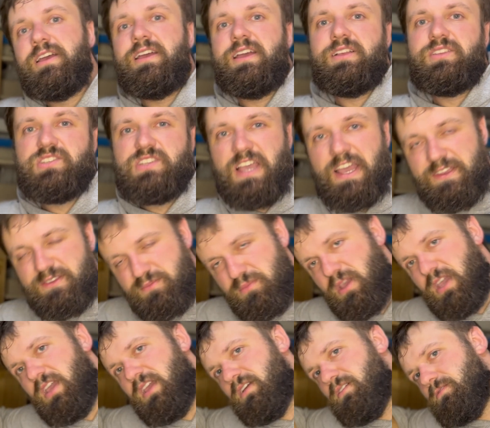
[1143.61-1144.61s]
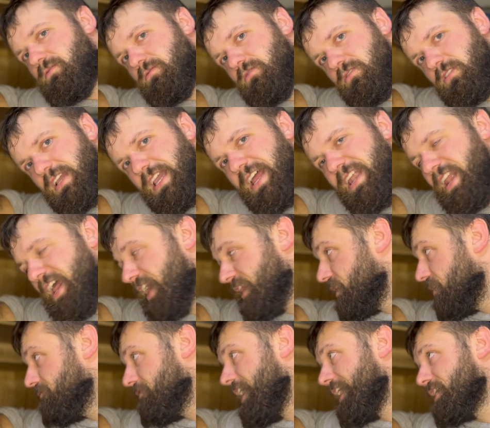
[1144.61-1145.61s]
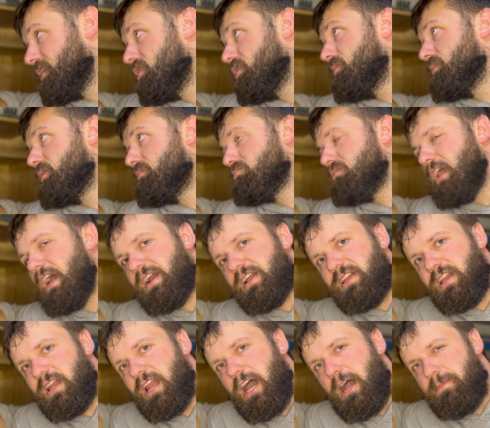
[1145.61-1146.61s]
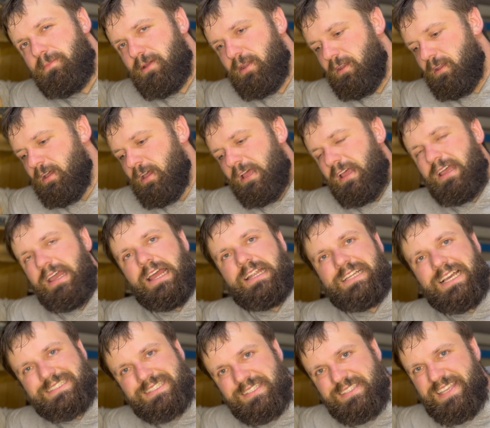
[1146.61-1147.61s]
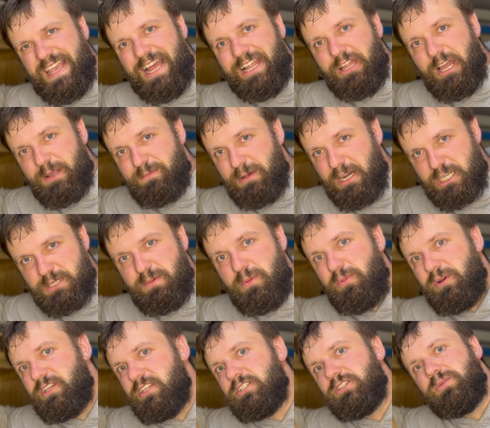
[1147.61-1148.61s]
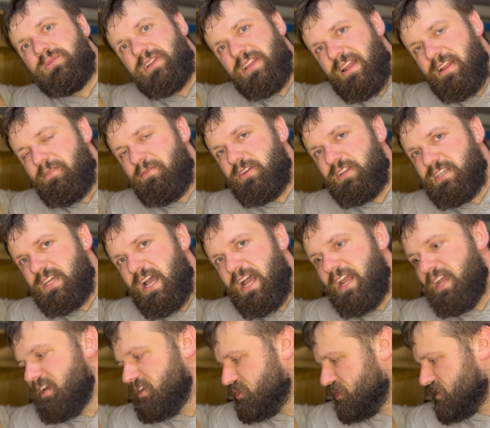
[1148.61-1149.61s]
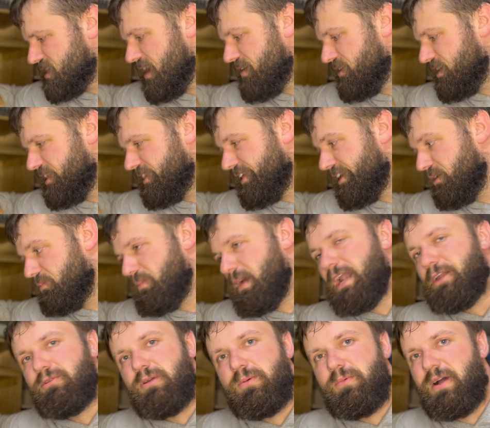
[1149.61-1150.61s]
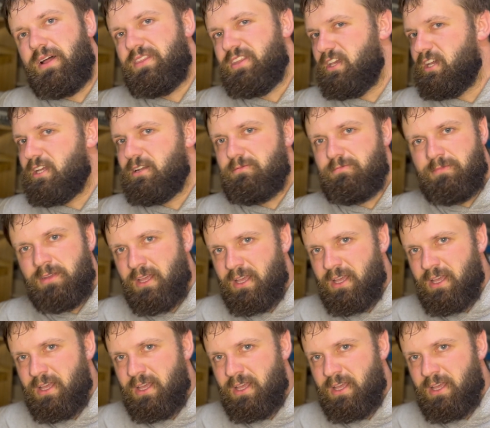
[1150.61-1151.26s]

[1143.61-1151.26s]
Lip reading: It saves me getting out the vacuum and plugging it up. And it doesn't sound like much, but when you're doing it every day, just having a little battery one that you can